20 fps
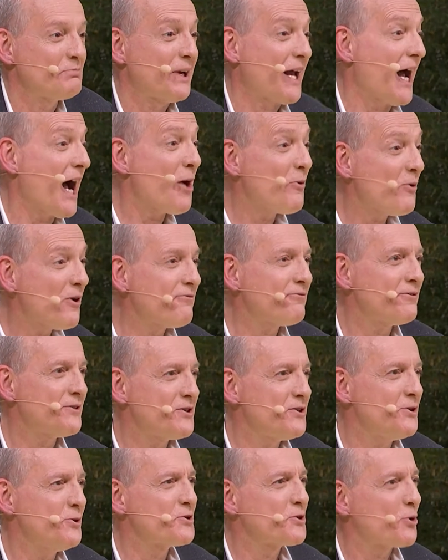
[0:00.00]
But how often
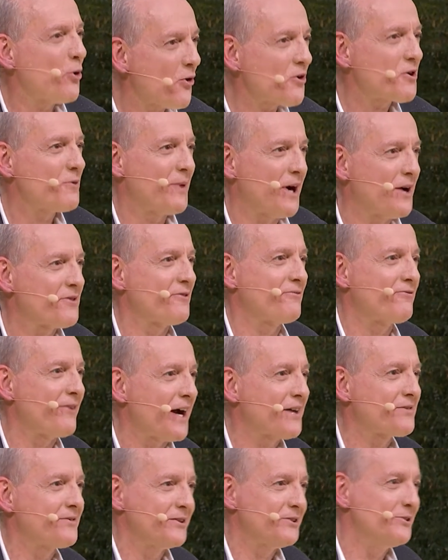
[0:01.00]
do you talk about the
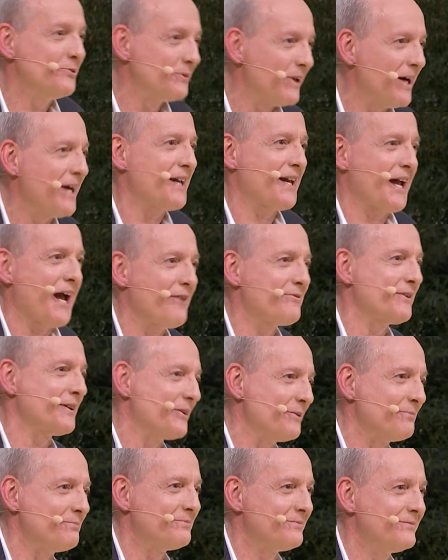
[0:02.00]
fact that you like having
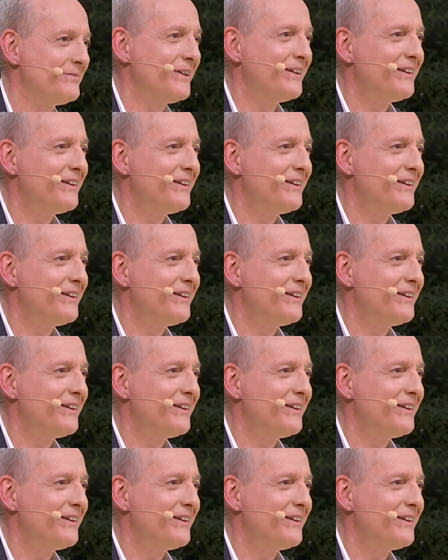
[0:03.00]
them?